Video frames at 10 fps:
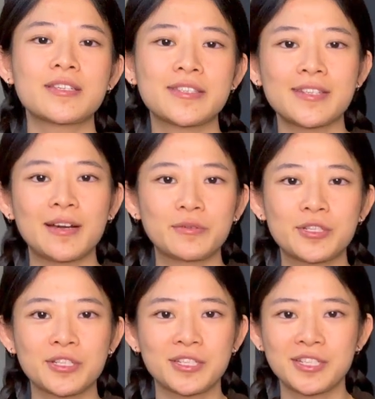is now
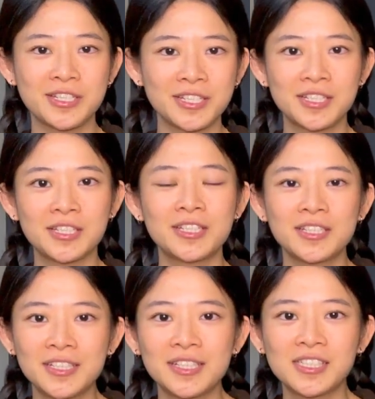just,
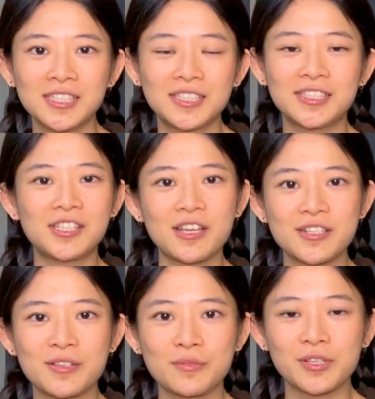it
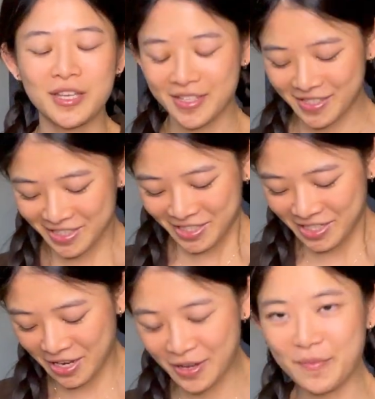doesn't really exist
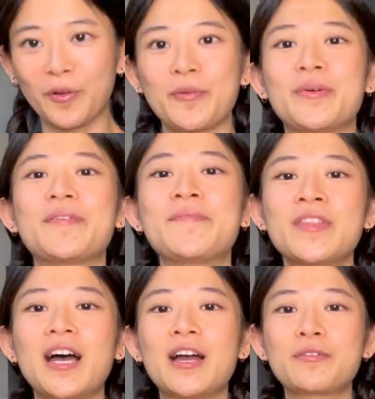anymore, but
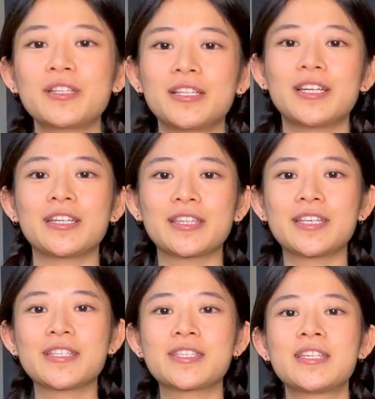I really like
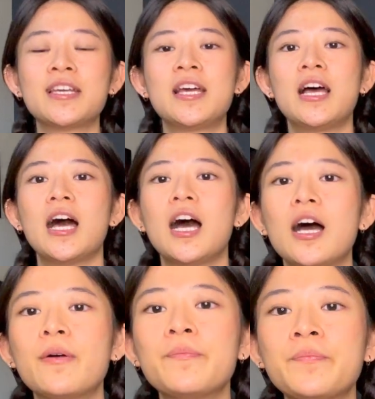this.
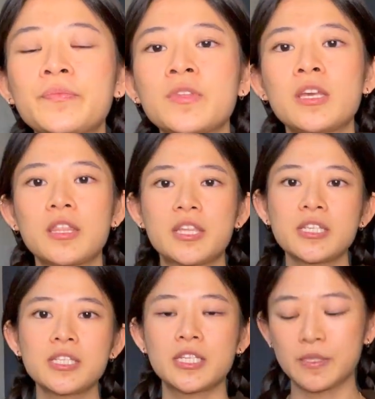
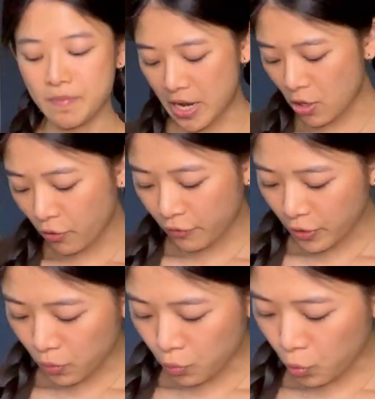This is made of
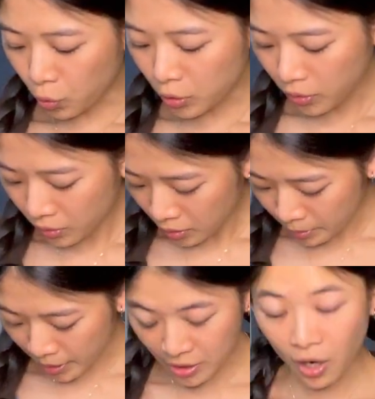wool,
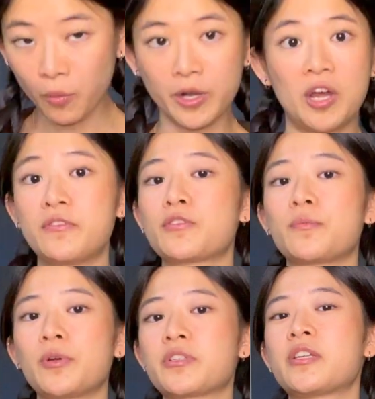but not
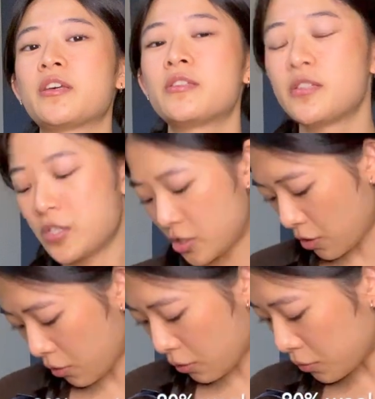100%.
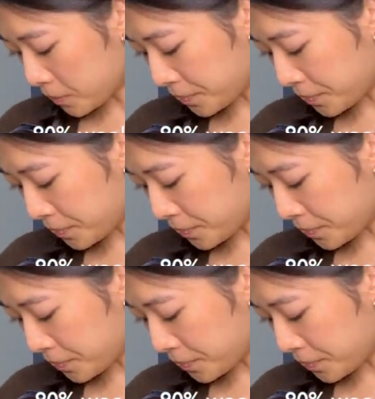So